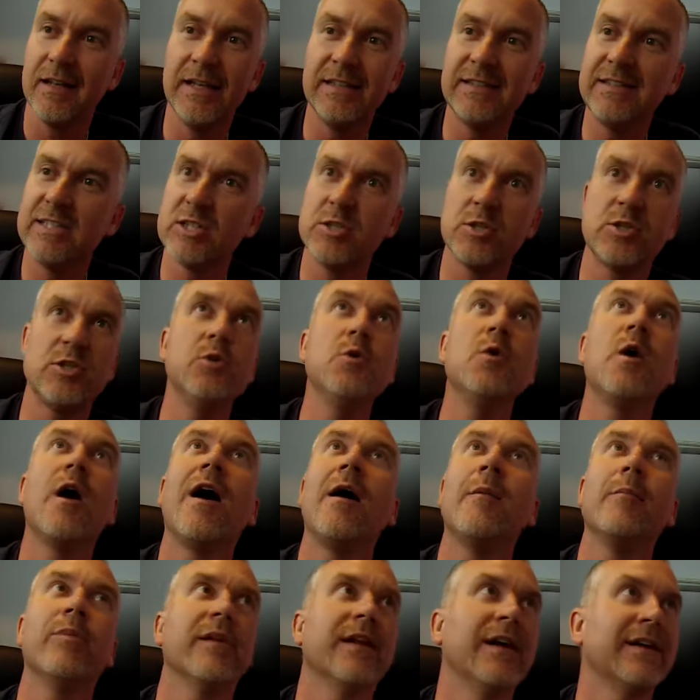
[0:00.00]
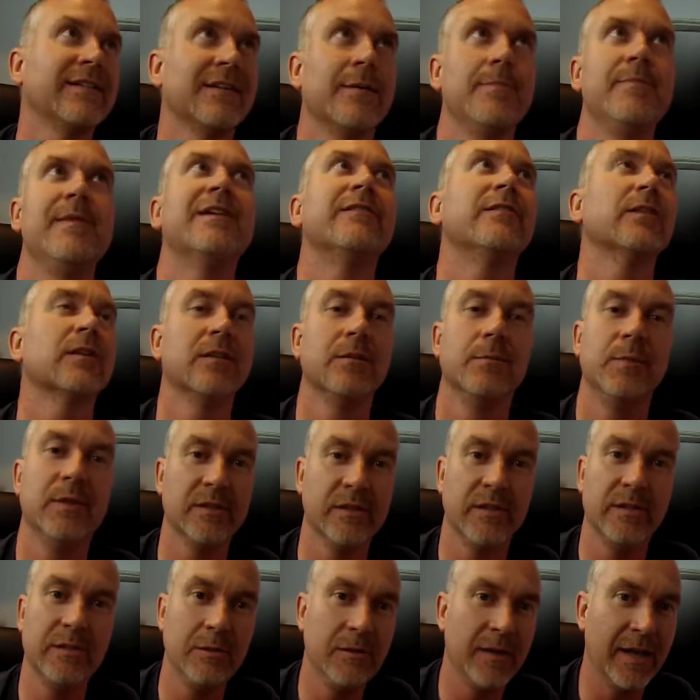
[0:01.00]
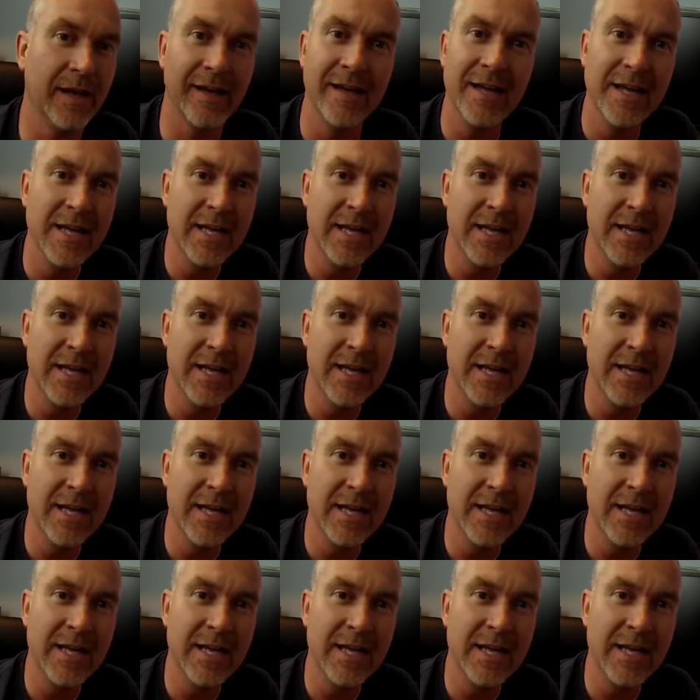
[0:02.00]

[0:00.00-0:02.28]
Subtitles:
it's just too complex. I'm never going to be able to do that.